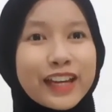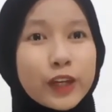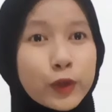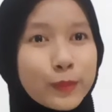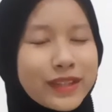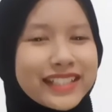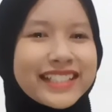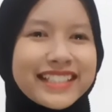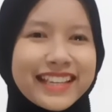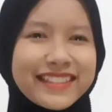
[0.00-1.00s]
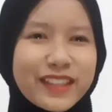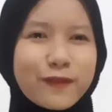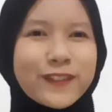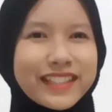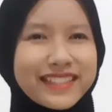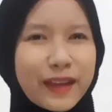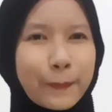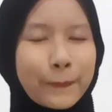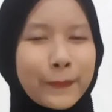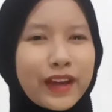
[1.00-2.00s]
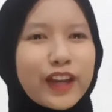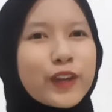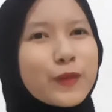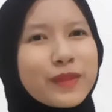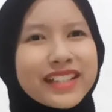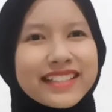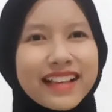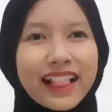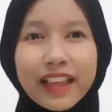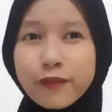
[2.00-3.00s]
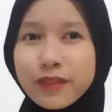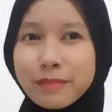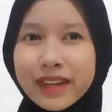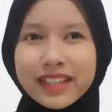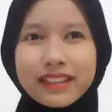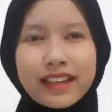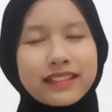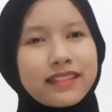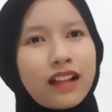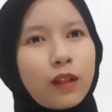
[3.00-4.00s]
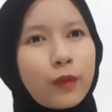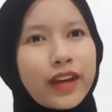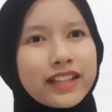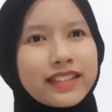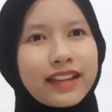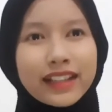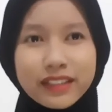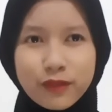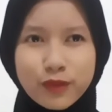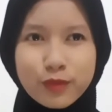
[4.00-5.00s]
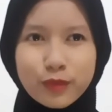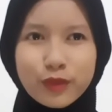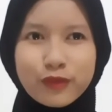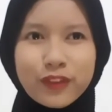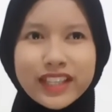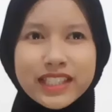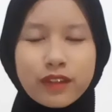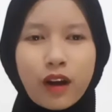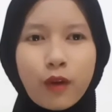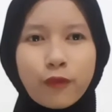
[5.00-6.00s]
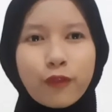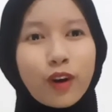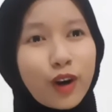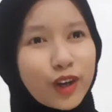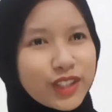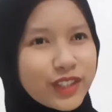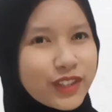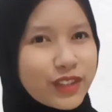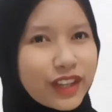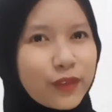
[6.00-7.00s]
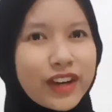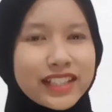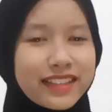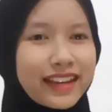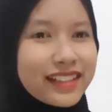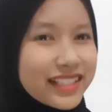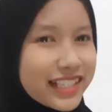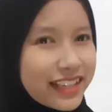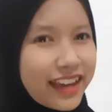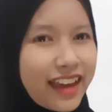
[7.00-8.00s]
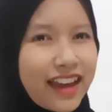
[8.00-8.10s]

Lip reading: Human digestive system. Human is a living being that's always active to move, which of course requires energy.